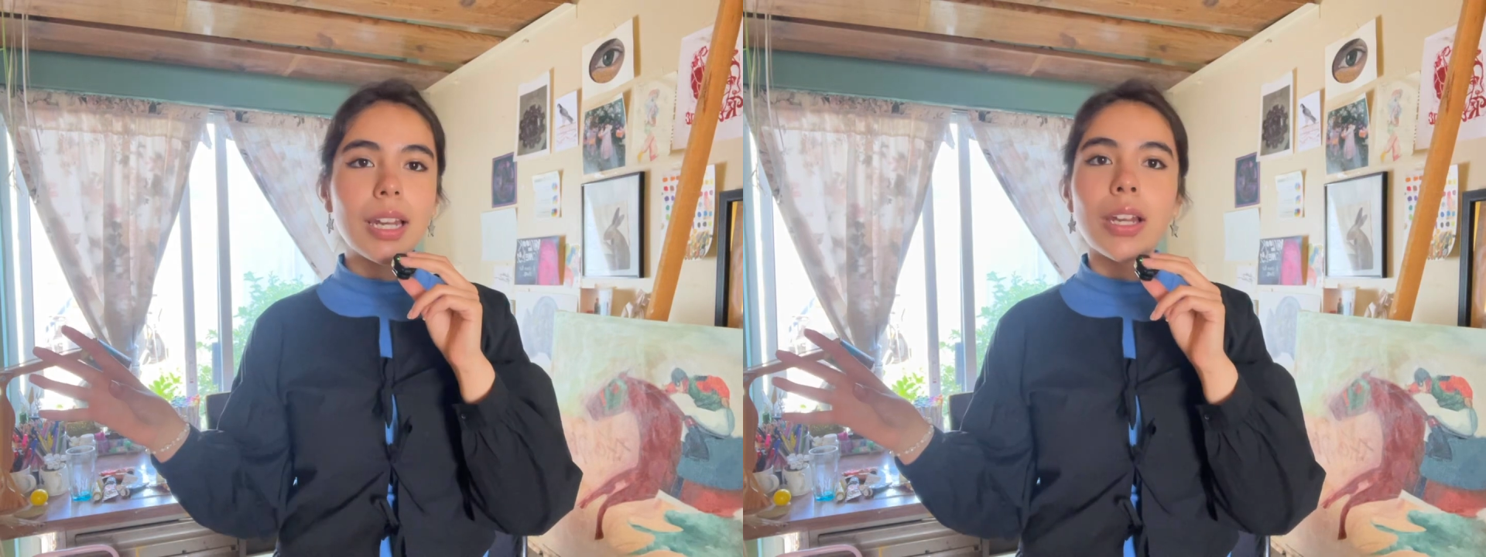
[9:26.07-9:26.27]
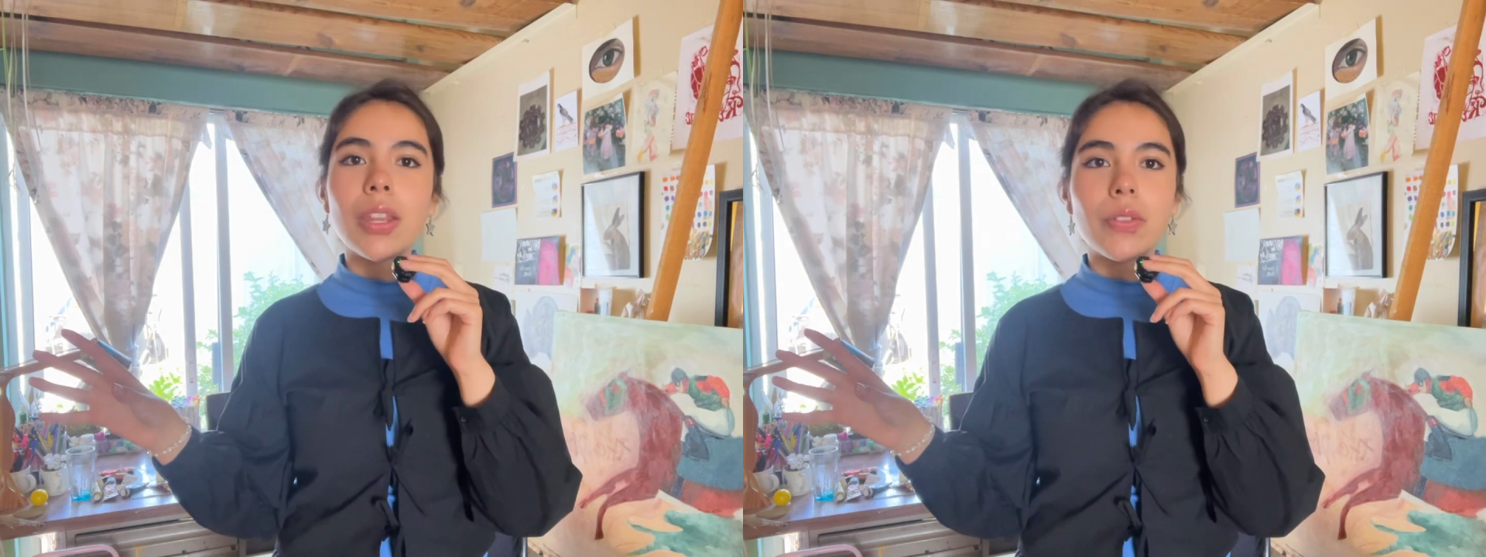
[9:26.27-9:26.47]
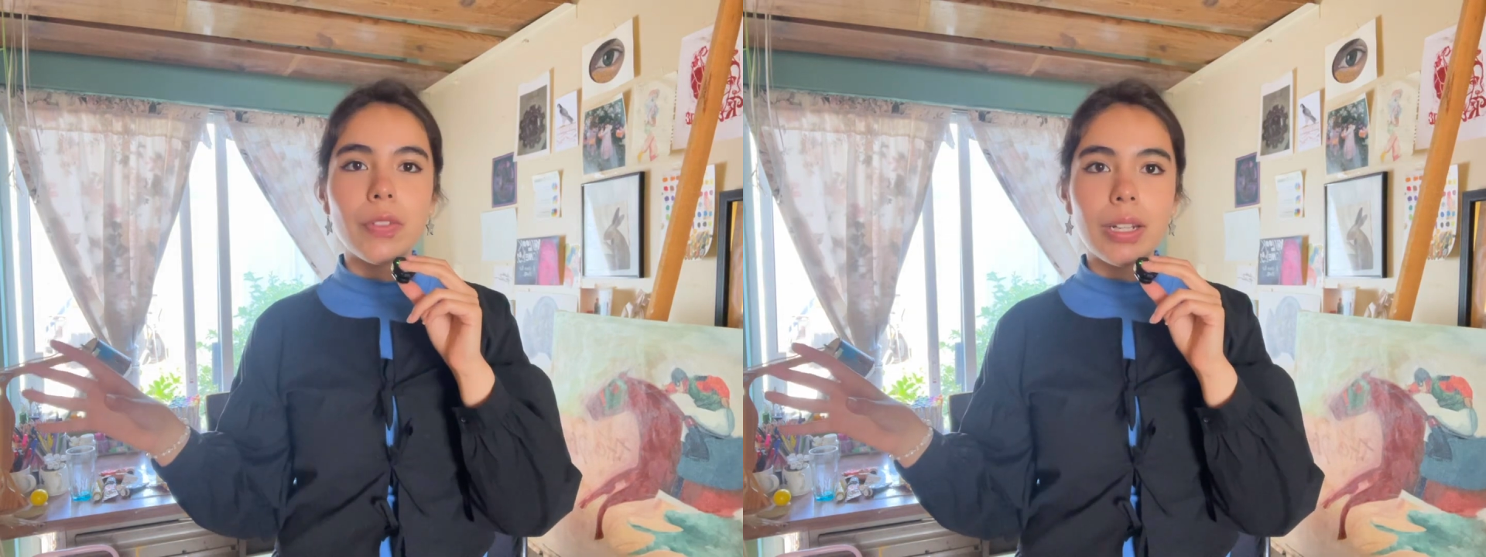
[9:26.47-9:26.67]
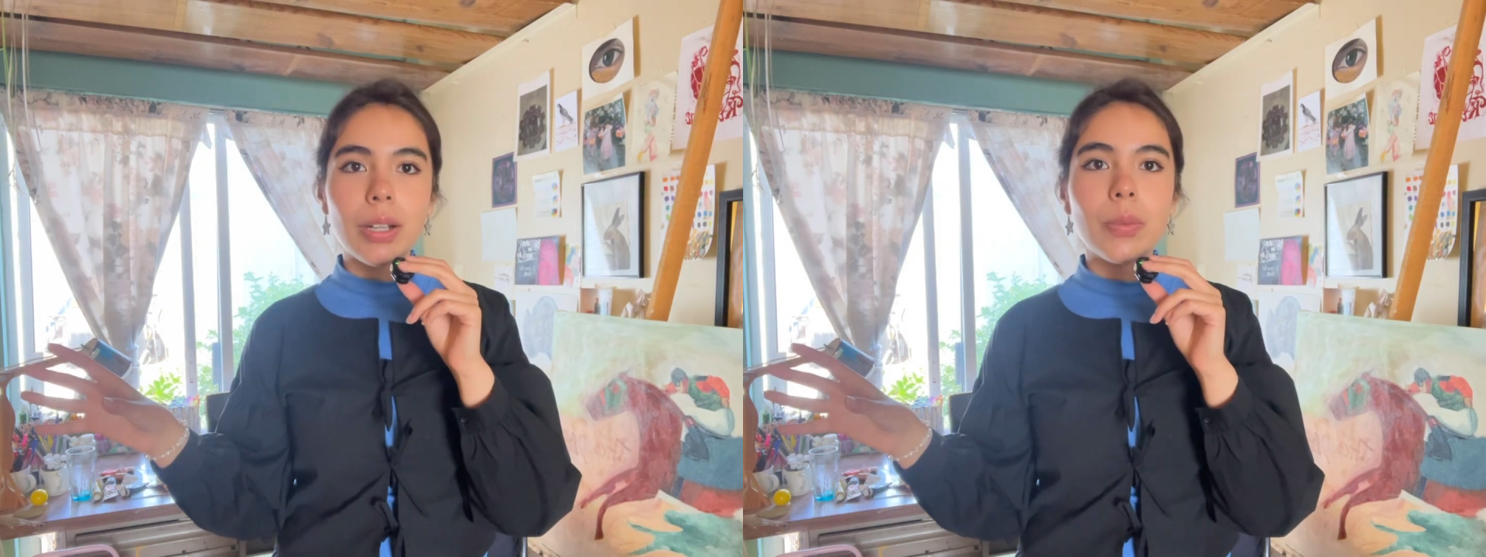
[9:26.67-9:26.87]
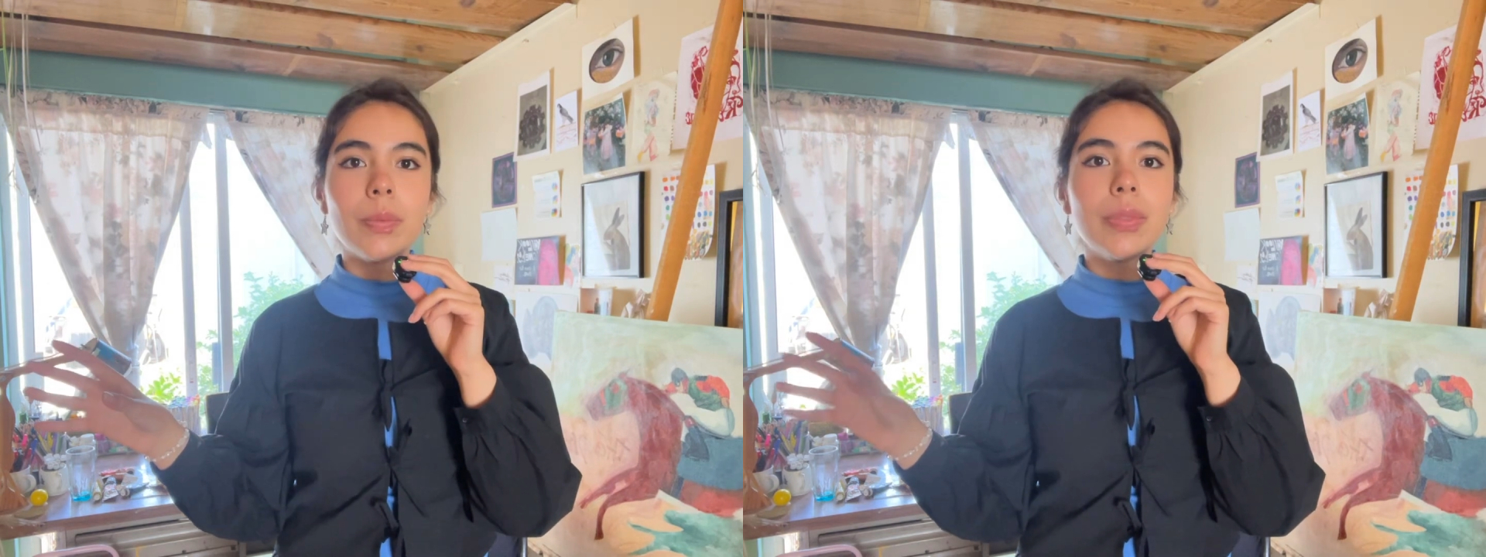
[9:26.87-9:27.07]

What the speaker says: another video.